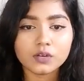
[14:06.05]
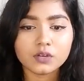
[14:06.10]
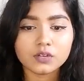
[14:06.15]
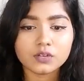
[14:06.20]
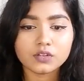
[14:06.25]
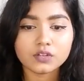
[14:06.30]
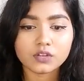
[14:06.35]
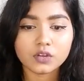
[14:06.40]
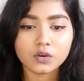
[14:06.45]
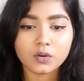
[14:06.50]

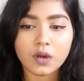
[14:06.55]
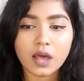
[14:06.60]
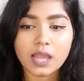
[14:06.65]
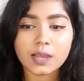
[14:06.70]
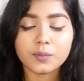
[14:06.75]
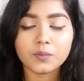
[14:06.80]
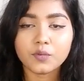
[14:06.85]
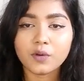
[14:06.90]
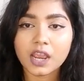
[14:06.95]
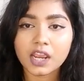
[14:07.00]
So I
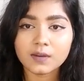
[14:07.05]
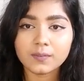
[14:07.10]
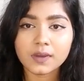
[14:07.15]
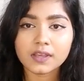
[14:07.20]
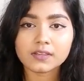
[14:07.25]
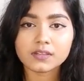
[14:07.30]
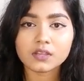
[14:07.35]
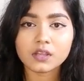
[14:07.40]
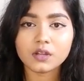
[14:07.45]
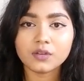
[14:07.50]
pride
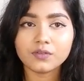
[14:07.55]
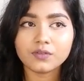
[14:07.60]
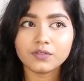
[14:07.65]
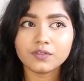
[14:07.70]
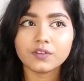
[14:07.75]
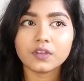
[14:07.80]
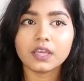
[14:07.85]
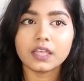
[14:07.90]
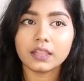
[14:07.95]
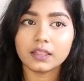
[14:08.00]

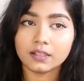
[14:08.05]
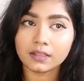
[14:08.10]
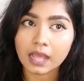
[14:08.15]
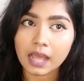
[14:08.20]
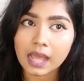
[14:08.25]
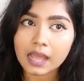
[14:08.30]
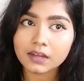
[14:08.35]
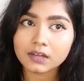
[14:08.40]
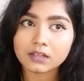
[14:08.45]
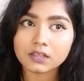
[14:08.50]
myself in
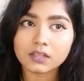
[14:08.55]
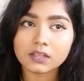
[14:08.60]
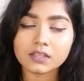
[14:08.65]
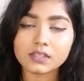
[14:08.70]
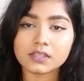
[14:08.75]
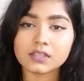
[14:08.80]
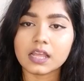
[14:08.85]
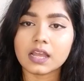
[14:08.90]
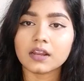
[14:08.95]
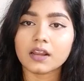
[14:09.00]
that,
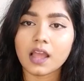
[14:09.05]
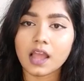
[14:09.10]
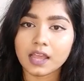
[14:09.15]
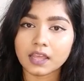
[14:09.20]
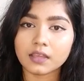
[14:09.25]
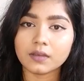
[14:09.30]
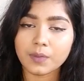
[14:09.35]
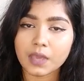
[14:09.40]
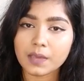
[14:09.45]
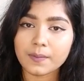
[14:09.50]
is that
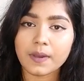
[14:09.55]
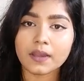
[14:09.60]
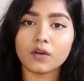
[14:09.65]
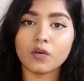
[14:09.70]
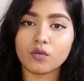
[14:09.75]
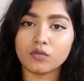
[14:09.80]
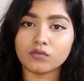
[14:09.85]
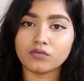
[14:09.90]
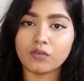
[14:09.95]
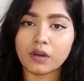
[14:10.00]
I pay my
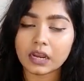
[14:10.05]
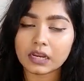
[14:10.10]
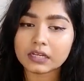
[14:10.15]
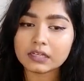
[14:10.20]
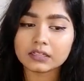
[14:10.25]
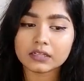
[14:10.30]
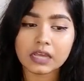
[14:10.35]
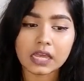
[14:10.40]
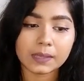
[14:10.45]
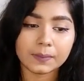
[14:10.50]
own
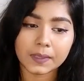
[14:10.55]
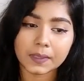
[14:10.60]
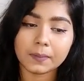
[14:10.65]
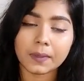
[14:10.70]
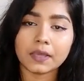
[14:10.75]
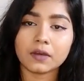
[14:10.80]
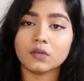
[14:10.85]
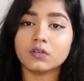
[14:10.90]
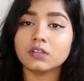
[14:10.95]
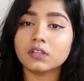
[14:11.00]
rent, I pay
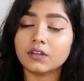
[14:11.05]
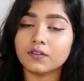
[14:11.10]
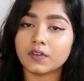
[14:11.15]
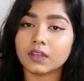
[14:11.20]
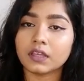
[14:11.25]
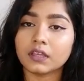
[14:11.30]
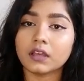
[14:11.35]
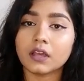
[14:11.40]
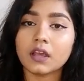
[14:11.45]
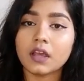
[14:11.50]
my own
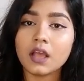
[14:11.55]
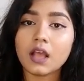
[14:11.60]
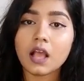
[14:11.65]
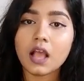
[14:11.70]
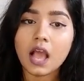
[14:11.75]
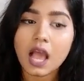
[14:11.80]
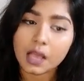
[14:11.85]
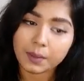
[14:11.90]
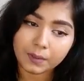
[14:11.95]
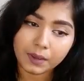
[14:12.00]
living,
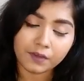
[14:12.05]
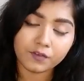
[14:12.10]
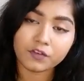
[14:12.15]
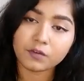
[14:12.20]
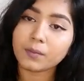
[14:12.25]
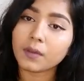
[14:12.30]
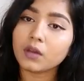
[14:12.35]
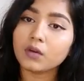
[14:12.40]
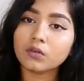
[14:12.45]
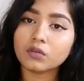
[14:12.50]
I pay for
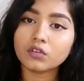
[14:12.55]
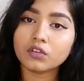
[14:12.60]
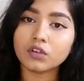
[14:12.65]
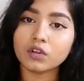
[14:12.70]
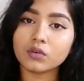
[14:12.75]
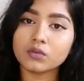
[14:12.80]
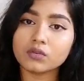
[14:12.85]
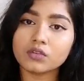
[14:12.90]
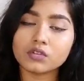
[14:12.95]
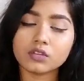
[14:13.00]
my own
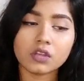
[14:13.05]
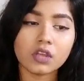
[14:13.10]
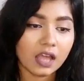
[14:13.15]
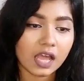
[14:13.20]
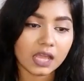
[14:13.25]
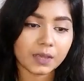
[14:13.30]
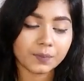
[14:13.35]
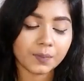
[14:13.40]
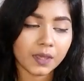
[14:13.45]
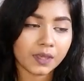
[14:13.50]
clothes,
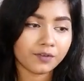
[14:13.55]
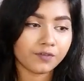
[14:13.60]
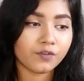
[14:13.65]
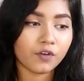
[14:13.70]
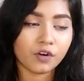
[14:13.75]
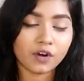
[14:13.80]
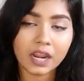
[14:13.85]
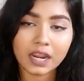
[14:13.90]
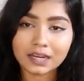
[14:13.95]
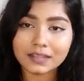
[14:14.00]
I pay
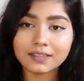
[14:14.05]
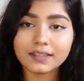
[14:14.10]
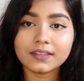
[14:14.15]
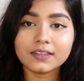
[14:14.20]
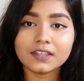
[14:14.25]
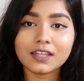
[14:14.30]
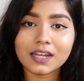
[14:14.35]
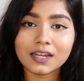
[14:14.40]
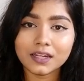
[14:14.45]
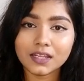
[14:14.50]
for anything
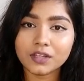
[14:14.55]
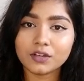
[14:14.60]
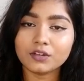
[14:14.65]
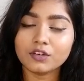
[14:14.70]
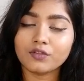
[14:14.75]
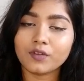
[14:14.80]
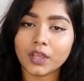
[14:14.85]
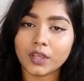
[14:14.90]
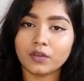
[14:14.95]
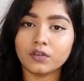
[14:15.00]
that I need on
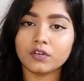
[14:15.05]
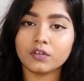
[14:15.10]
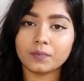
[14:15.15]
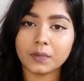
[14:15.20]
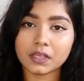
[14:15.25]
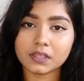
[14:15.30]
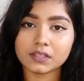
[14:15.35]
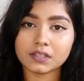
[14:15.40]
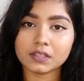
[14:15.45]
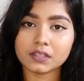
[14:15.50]
a regular
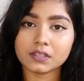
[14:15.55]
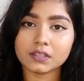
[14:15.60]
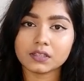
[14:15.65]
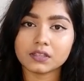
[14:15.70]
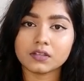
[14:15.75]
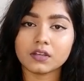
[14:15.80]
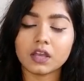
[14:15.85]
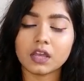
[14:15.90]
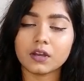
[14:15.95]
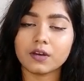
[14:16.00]

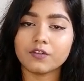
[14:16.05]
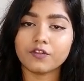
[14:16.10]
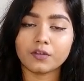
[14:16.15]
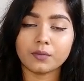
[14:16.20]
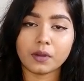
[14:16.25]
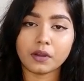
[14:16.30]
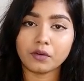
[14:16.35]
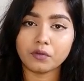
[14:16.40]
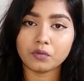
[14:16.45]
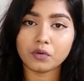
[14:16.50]
basis, for
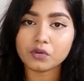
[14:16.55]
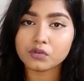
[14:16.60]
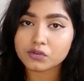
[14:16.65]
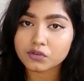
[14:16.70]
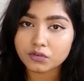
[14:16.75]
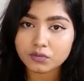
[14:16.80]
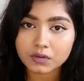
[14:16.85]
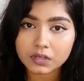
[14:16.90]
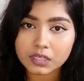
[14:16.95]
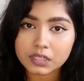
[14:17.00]
my
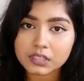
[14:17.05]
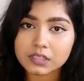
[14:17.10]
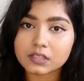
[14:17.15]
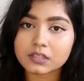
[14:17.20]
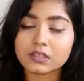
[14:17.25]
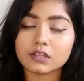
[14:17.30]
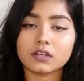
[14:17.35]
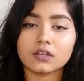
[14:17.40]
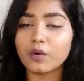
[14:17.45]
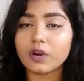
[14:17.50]

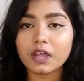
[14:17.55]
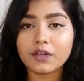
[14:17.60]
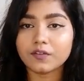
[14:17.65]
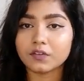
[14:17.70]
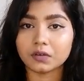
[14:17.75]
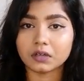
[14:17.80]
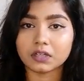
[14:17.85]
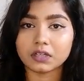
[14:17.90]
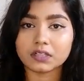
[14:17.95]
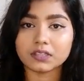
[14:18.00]
groceries, whatever
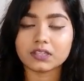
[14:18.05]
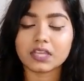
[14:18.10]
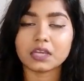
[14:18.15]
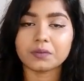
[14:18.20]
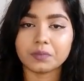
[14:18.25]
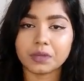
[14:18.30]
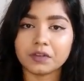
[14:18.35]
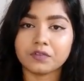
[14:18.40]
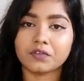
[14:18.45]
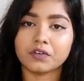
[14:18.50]
it is, I
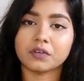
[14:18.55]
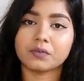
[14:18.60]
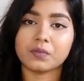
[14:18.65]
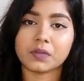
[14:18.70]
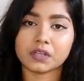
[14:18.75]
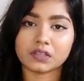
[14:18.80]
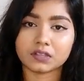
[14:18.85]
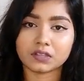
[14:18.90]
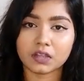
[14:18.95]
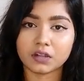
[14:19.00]
pay for it
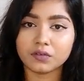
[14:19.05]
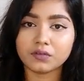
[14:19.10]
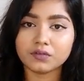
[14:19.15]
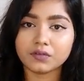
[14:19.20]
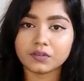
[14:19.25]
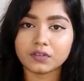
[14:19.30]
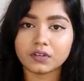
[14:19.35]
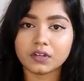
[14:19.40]
myself.